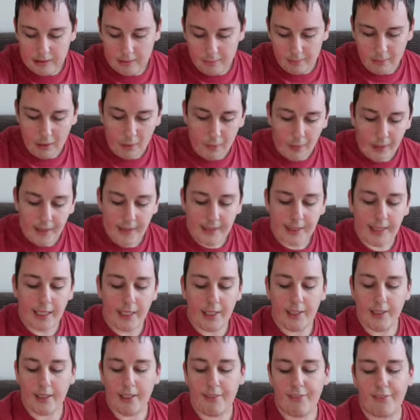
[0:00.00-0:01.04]
But I won't say
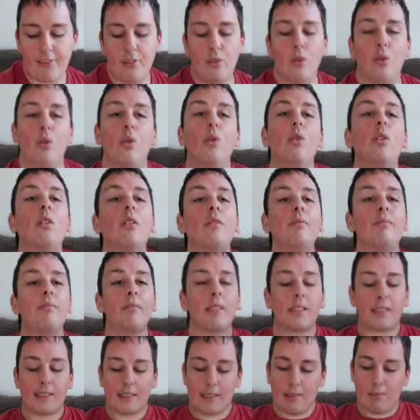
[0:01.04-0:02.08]
who they're for
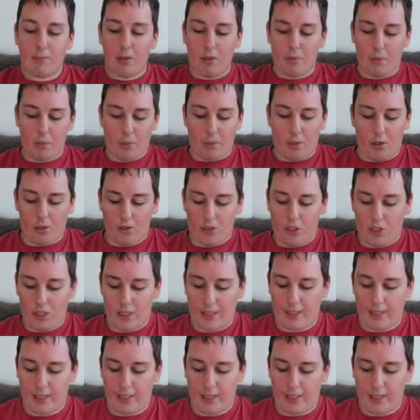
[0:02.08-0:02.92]
because they might be watching